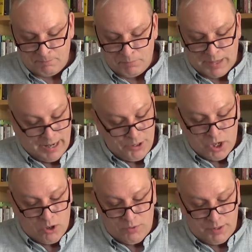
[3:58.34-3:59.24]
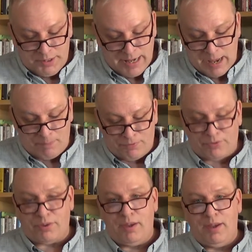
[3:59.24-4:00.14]
and know the
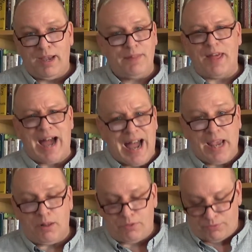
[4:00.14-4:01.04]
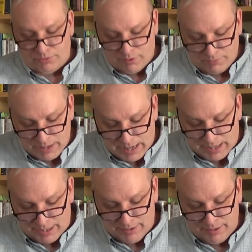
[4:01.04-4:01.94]
depths and the heights of
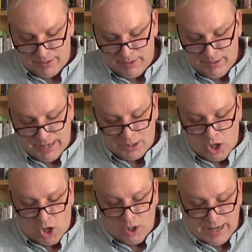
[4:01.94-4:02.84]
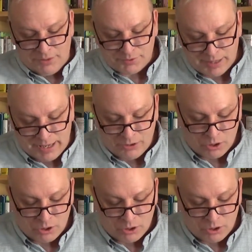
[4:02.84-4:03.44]
God, and call outside to